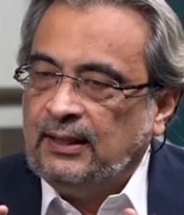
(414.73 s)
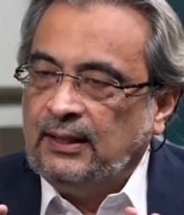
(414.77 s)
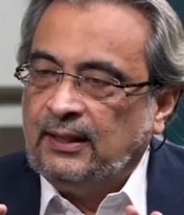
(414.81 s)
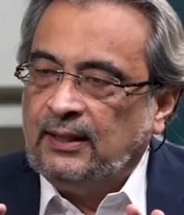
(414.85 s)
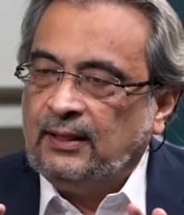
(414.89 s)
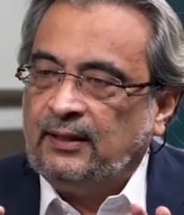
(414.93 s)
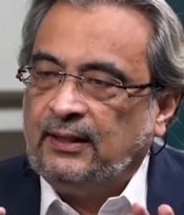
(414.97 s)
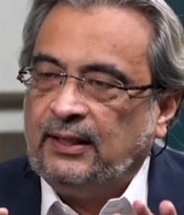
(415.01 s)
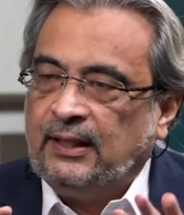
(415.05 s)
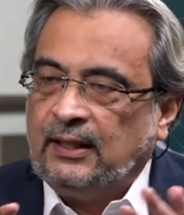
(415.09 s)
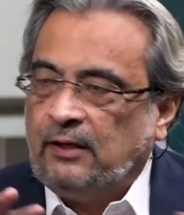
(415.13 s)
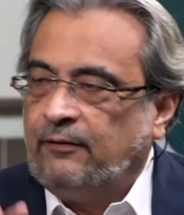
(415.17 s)

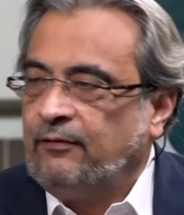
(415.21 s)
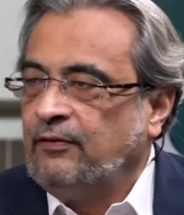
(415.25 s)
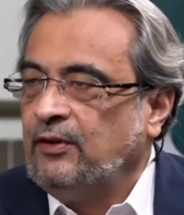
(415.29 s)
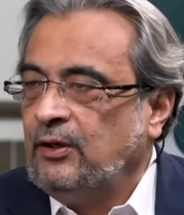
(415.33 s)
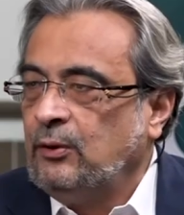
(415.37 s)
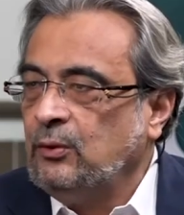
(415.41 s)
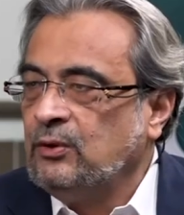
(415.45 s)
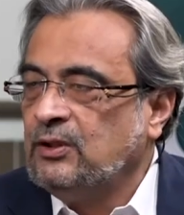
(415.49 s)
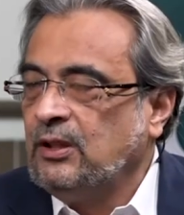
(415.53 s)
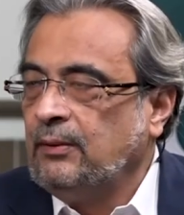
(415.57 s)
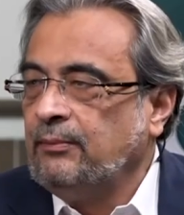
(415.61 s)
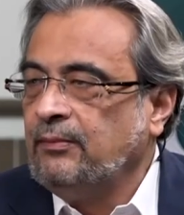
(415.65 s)
that if they
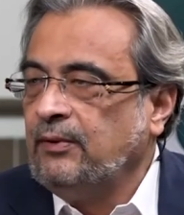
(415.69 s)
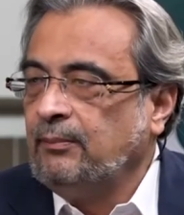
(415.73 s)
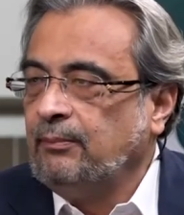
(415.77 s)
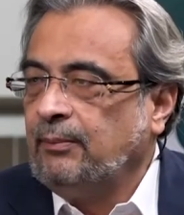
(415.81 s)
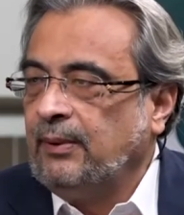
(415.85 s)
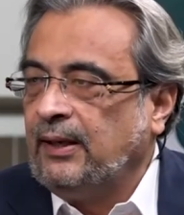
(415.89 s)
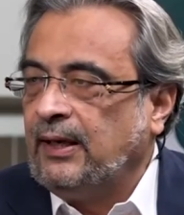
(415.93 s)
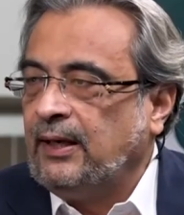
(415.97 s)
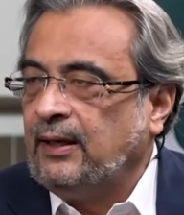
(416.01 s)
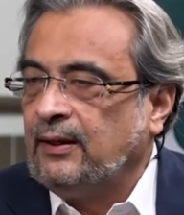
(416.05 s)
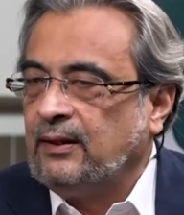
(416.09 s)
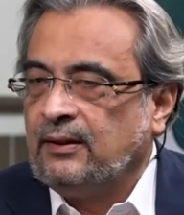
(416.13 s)
do something
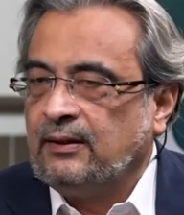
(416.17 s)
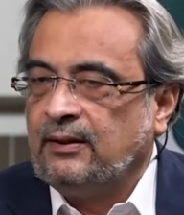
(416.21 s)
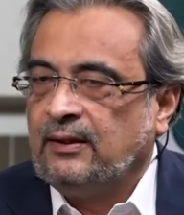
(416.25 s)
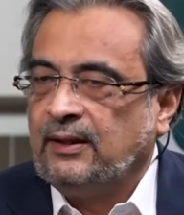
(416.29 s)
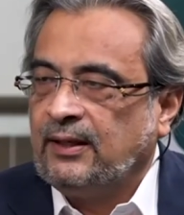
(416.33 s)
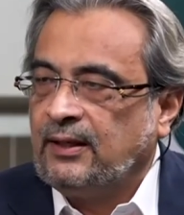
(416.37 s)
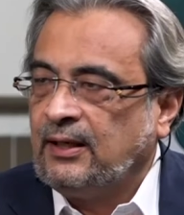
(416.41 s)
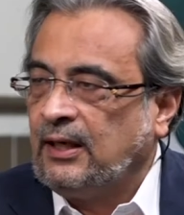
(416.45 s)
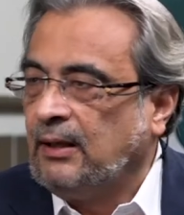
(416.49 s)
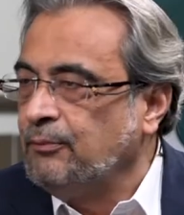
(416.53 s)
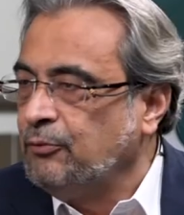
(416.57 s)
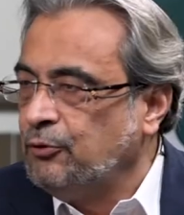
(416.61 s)
bad, they
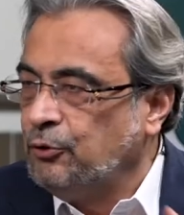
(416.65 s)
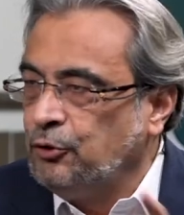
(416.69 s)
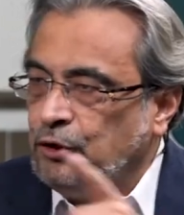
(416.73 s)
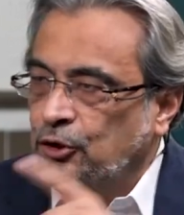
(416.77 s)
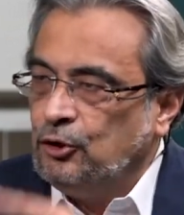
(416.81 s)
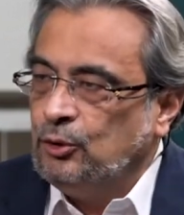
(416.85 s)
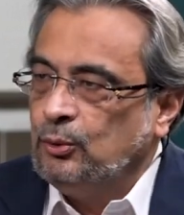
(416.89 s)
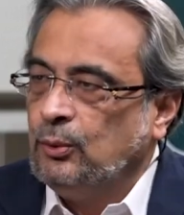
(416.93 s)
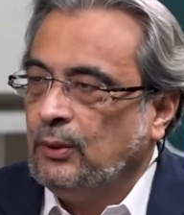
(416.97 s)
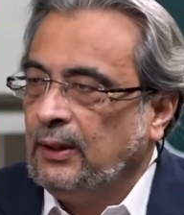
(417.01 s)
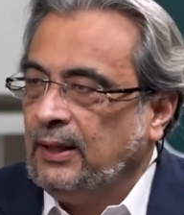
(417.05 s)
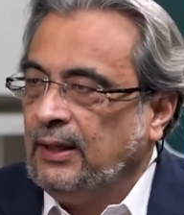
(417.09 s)
come to
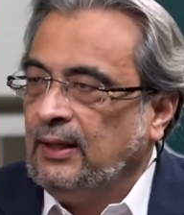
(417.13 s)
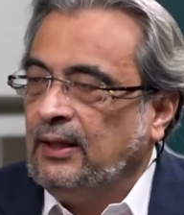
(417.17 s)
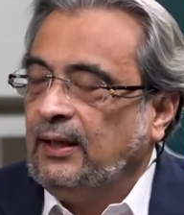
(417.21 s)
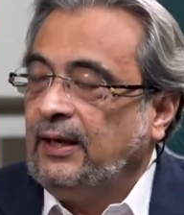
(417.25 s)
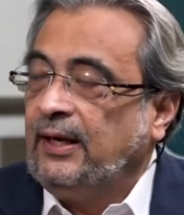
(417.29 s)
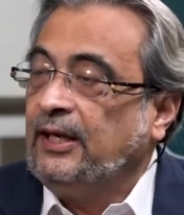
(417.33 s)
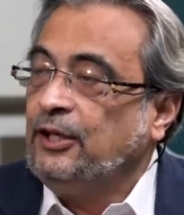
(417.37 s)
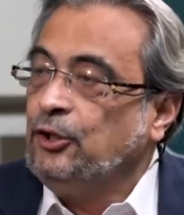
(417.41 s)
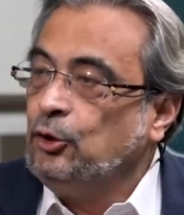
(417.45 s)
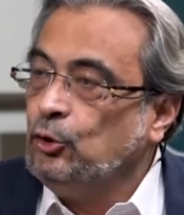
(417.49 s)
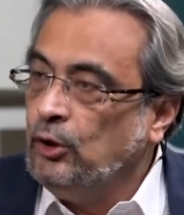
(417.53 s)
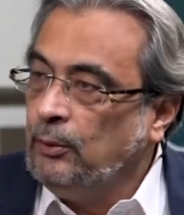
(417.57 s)
you
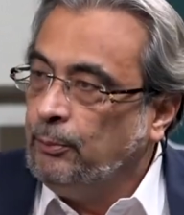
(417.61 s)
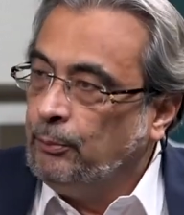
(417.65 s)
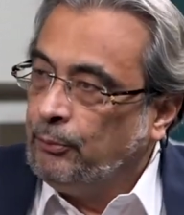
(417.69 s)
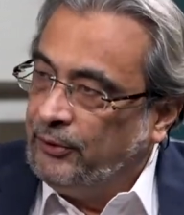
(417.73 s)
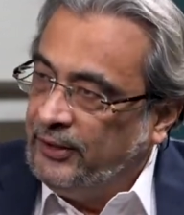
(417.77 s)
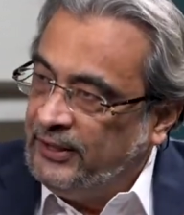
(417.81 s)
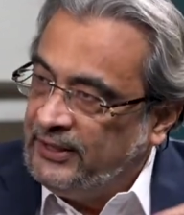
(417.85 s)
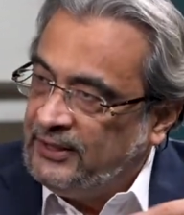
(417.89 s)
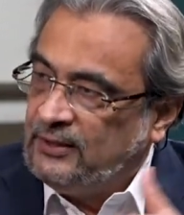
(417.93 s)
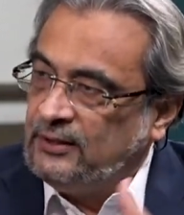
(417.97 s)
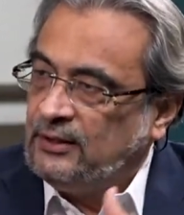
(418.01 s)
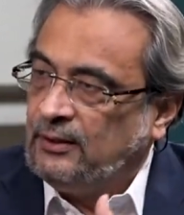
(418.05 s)
and you
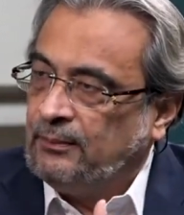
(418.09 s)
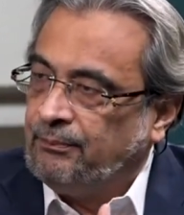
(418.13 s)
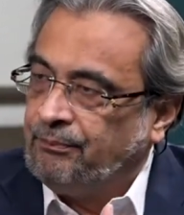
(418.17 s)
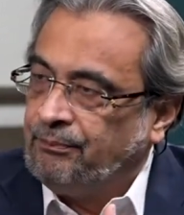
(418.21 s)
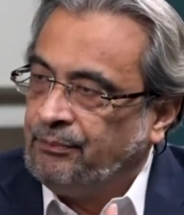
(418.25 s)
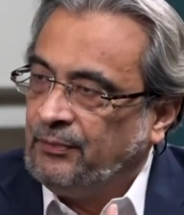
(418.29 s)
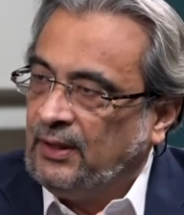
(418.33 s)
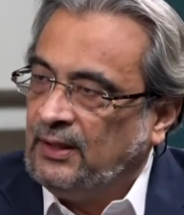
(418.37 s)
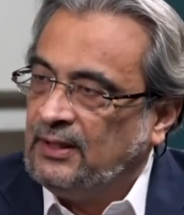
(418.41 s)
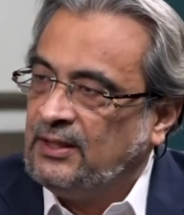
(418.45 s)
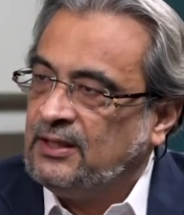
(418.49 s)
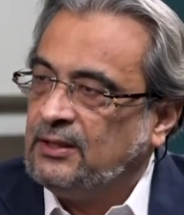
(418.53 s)
embrace them.
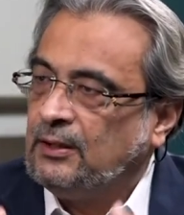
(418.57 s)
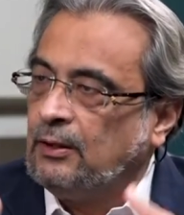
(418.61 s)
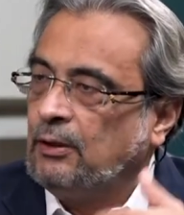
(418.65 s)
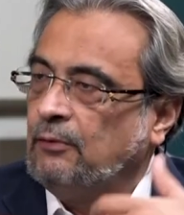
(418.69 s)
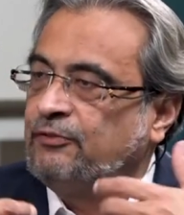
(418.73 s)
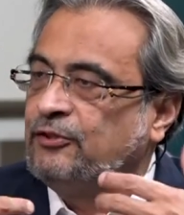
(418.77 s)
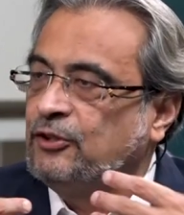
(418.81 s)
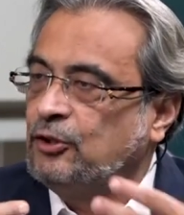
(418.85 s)
Instead of